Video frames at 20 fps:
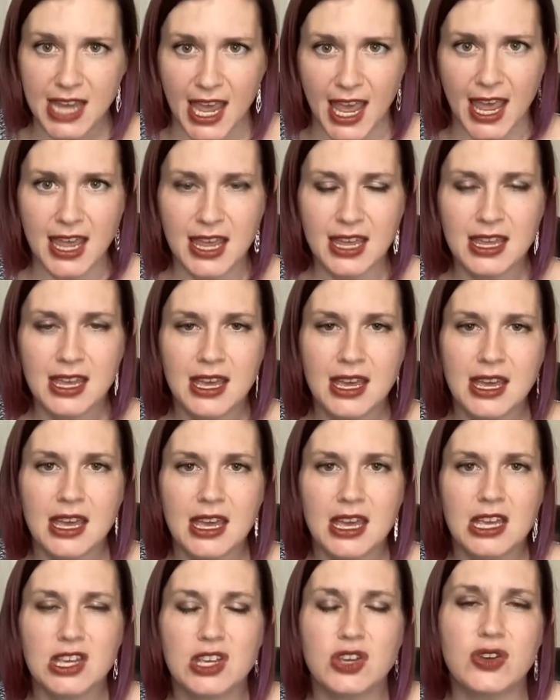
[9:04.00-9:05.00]
day,
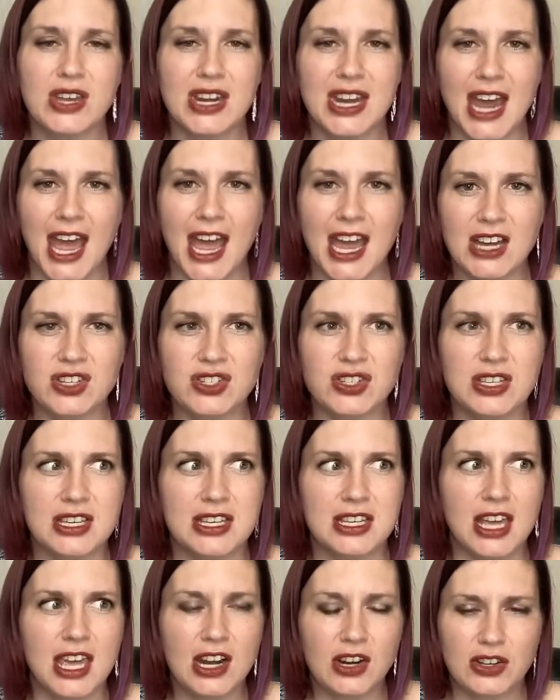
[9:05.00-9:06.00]
you can
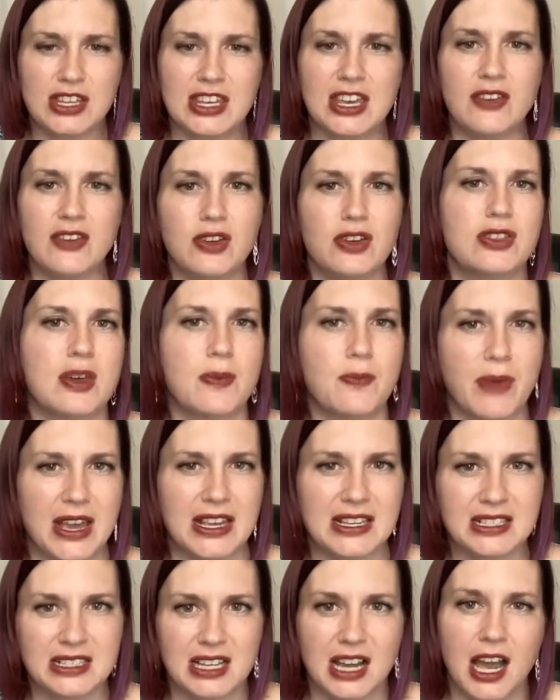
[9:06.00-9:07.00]
actually, it'll give you the
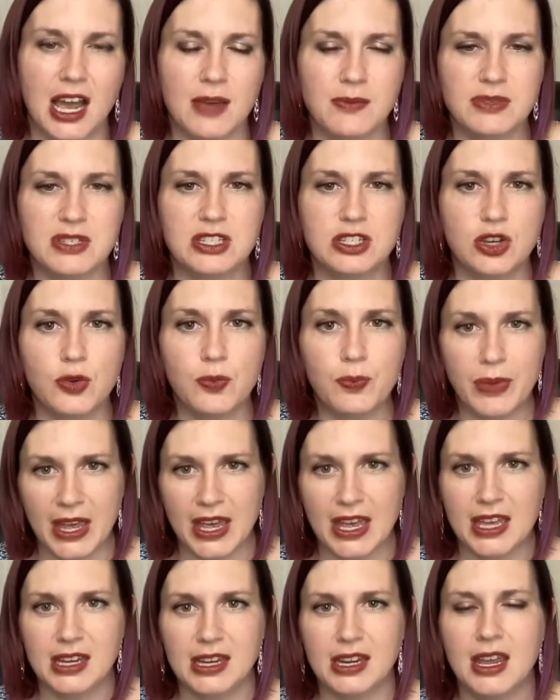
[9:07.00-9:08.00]
best times to
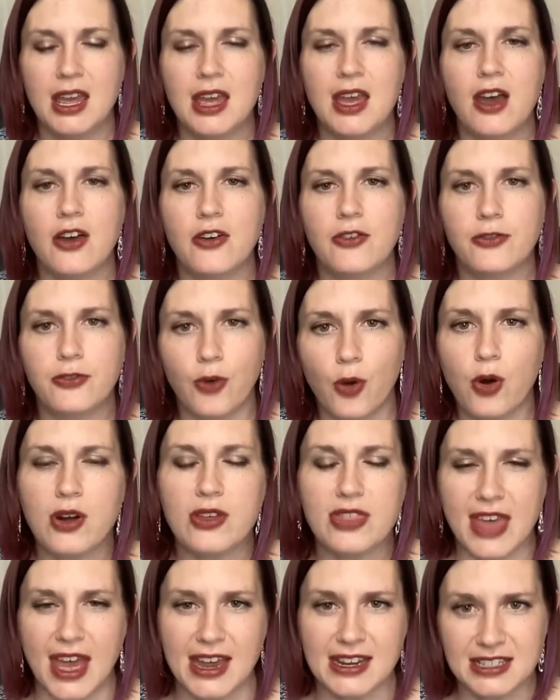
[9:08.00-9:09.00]
pin
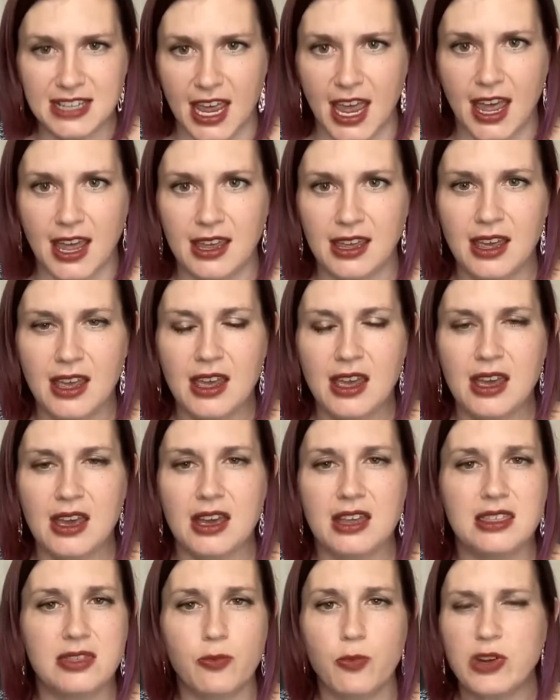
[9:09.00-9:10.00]
for that day,
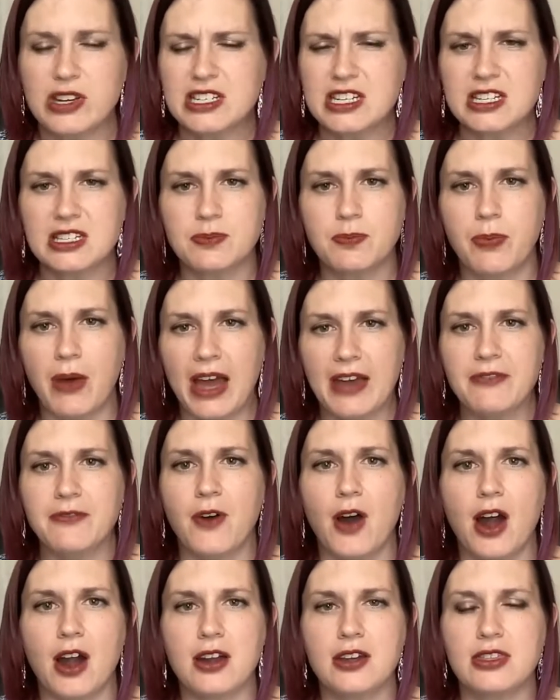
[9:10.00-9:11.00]
and which is by
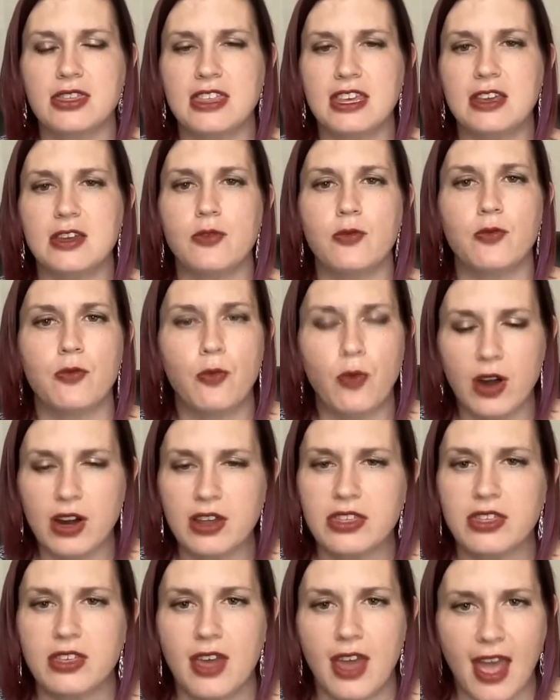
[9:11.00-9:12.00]
far the
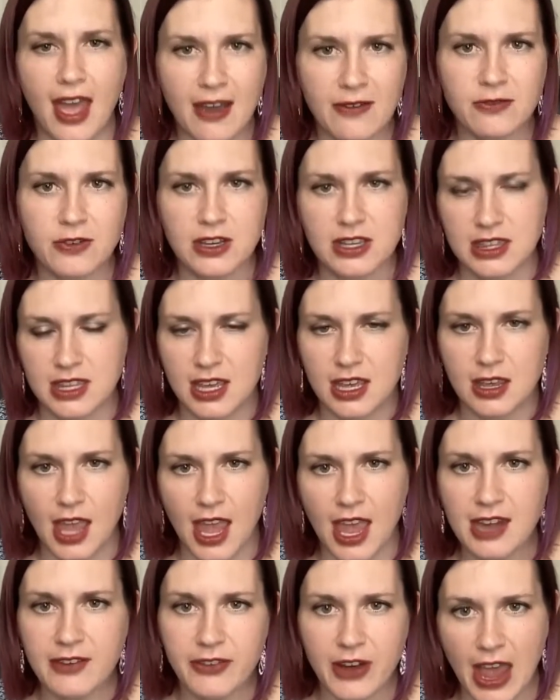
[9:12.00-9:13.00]
worth everything
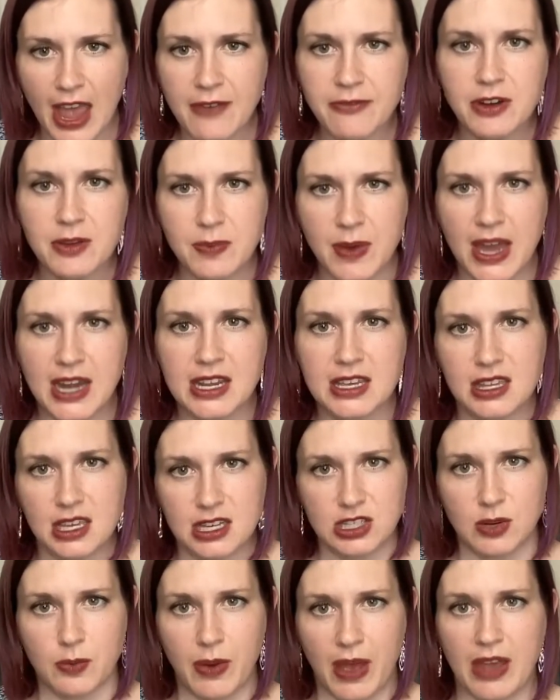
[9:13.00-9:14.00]
and every penny
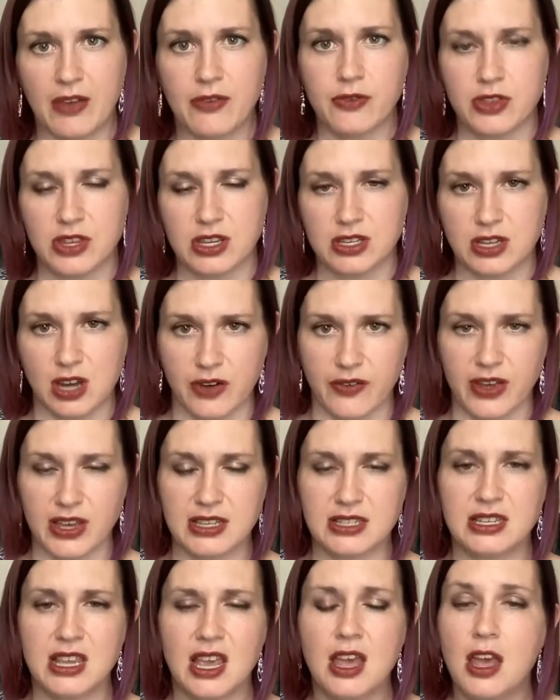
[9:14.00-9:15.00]
that you pay for the
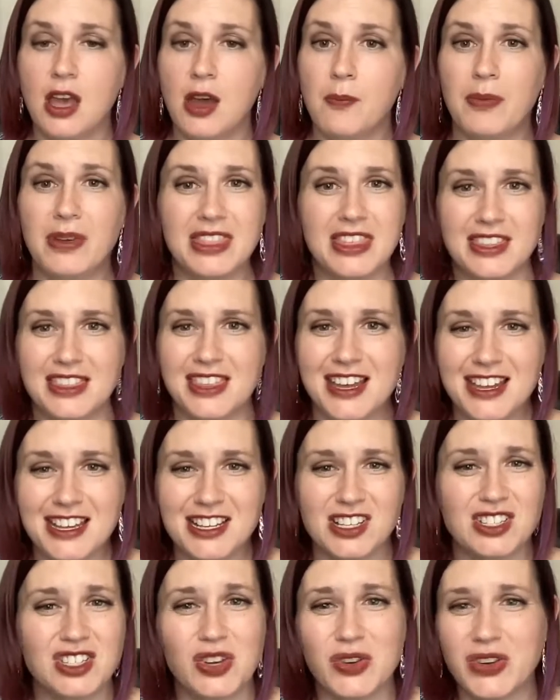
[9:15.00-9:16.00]
service. But the thing
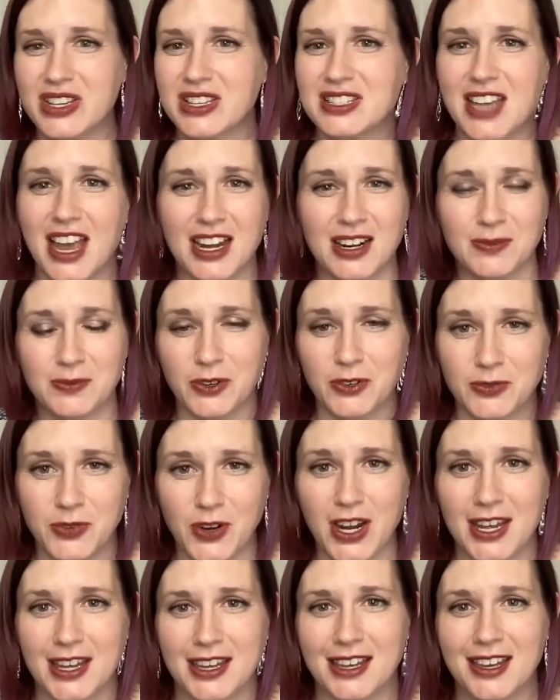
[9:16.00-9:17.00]
is you can sign up for
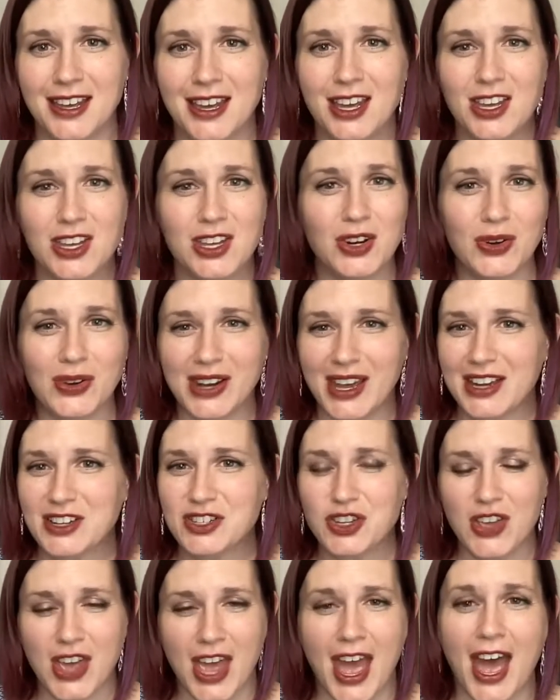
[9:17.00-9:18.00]
free. You don't
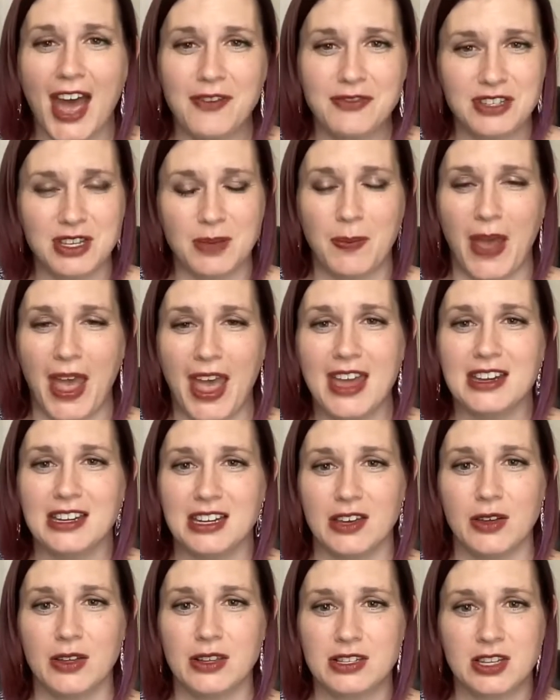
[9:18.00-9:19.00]
actually have to pay
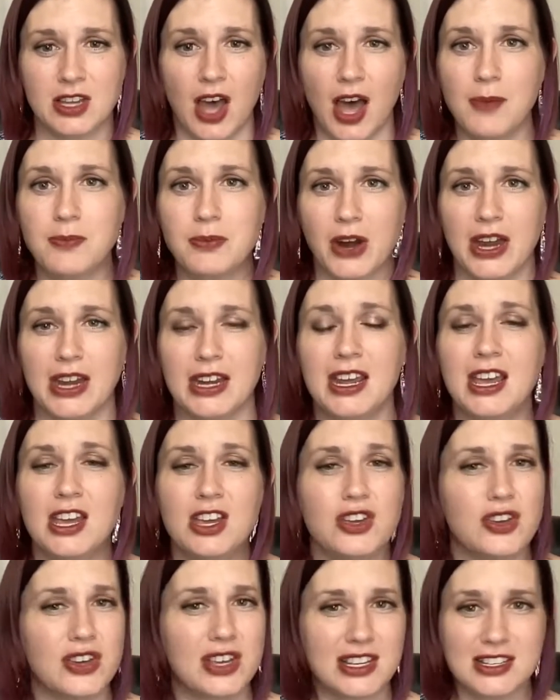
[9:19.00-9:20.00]
to upgrade.
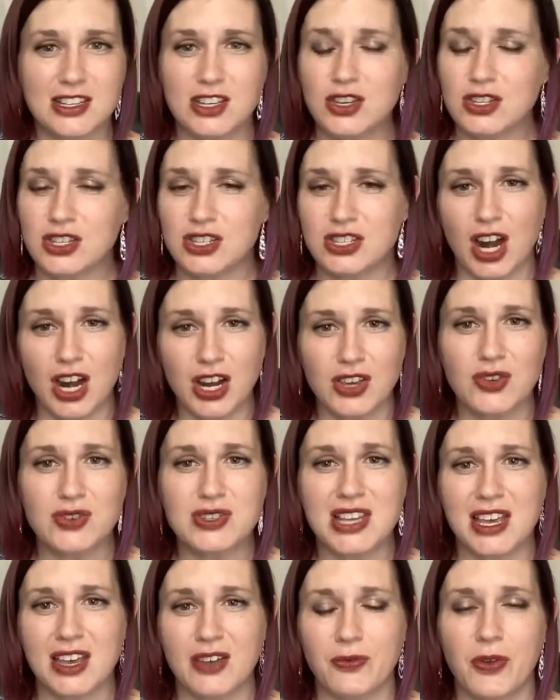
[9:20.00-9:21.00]
You can start
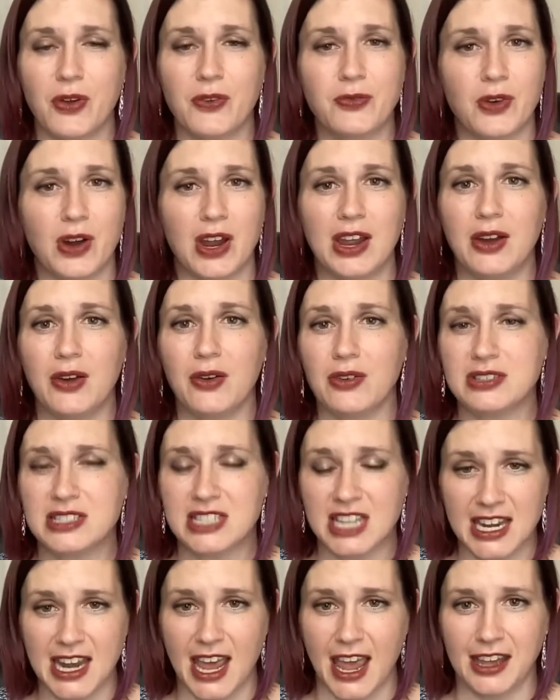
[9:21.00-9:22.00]
using it for free
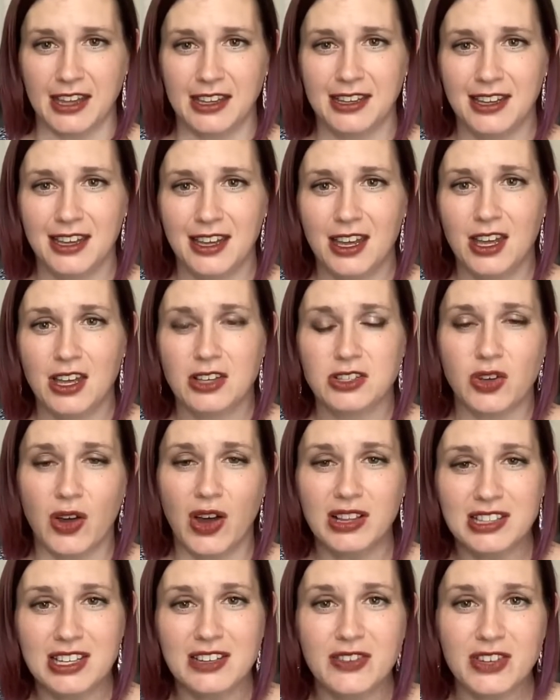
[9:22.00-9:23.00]
today. So
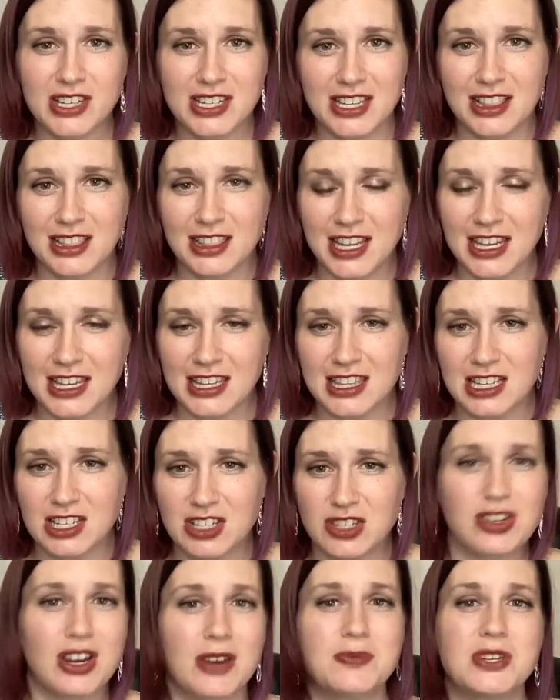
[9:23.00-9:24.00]
I'll leave a link in the
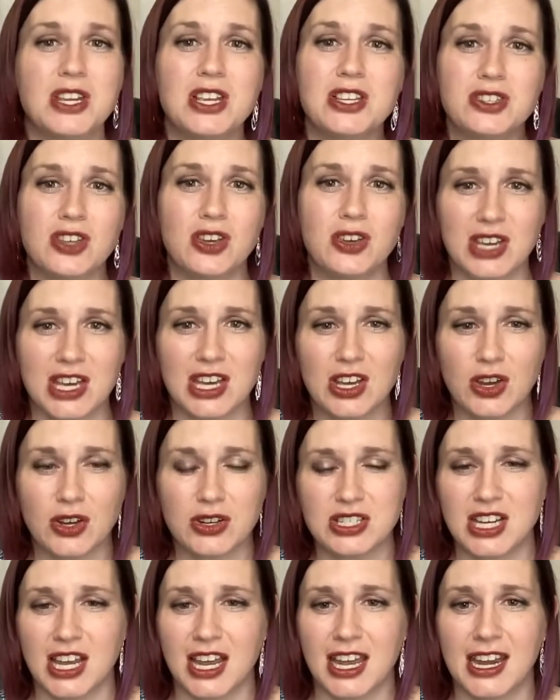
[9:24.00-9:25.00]
description so you can
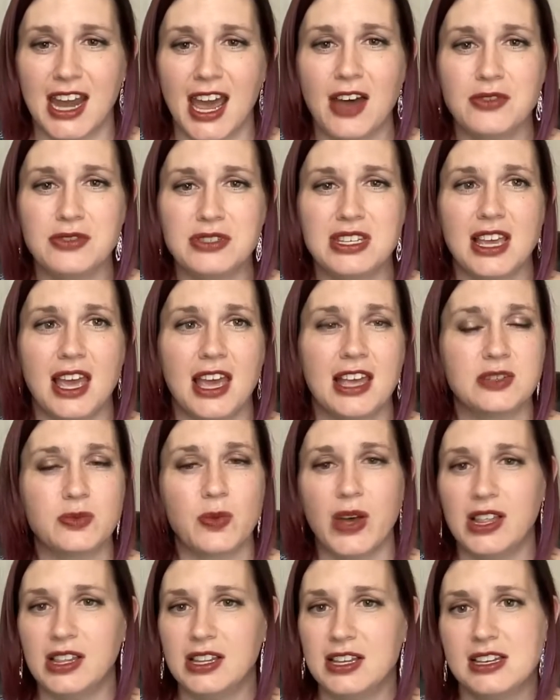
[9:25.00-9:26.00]
go check it out, as
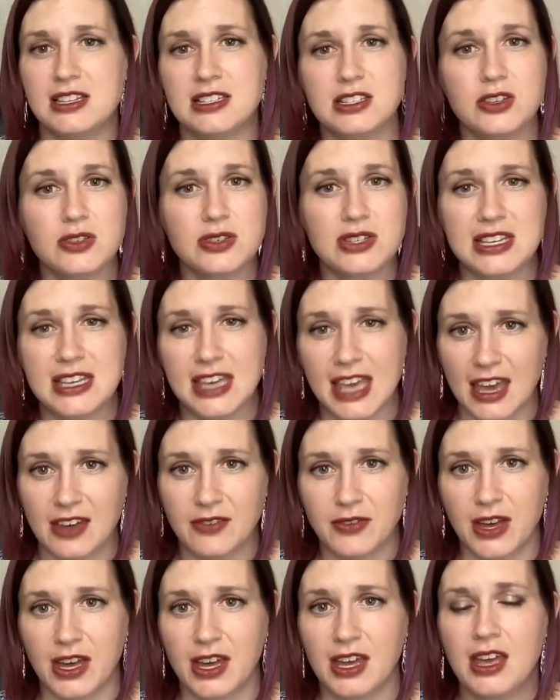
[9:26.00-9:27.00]
well as using
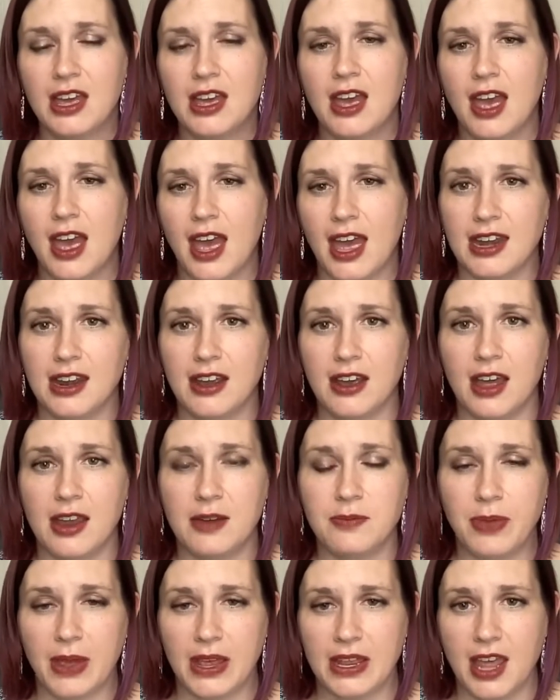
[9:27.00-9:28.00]
Canva and
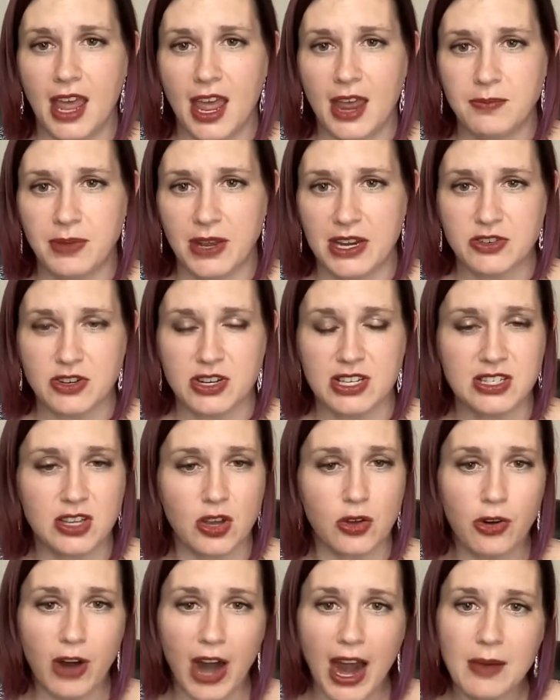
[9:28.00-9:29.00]
Pinterest.
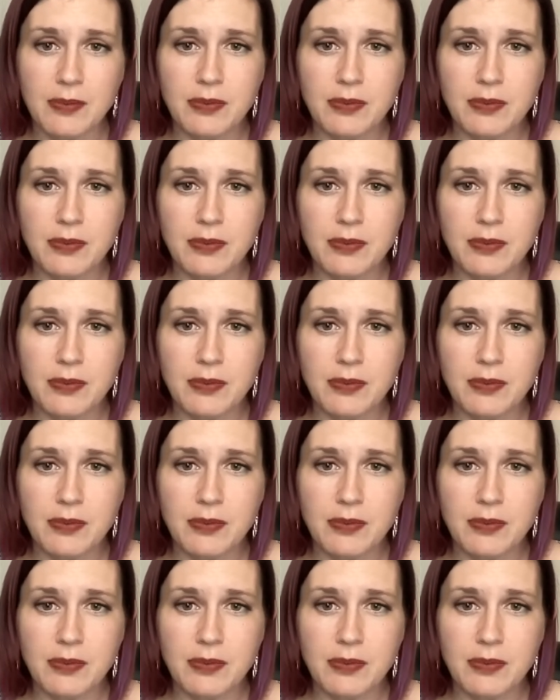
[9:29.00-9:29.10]
So